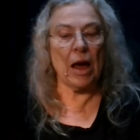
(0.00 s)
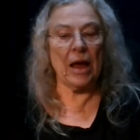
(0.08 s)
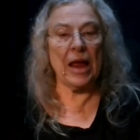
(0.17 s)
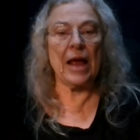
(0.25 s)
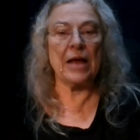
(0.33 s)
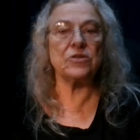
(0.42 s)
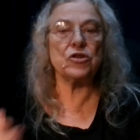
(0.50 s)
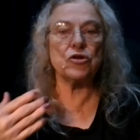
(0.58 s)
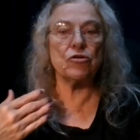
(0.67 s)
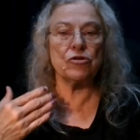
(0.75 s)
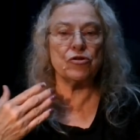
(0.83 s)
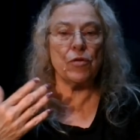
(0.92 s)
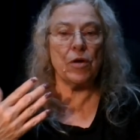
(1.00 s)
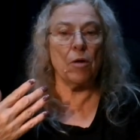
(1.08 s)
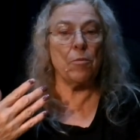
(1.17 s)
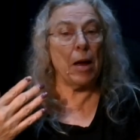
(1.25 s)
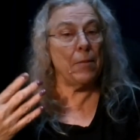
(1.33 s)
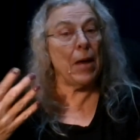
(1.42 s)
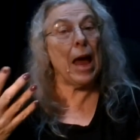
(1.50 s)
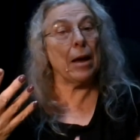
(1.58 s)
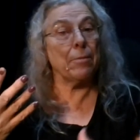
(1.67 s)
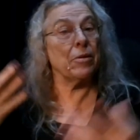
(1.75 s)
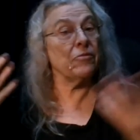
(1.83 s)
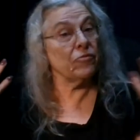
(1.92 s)
I had surgery on my
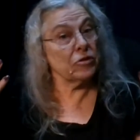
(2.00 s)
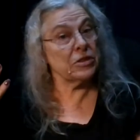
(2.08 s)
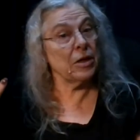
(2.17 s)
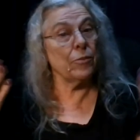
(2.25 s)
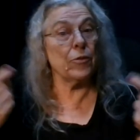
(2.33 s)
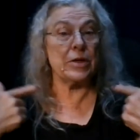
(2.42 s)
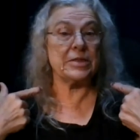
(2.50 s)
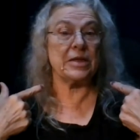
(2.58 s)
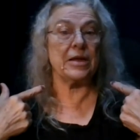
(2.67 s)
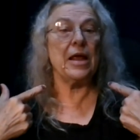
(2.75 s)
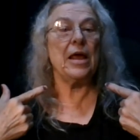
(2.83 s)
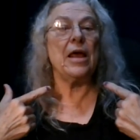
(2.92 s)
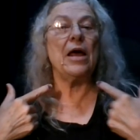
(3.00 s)
back, but for some reason,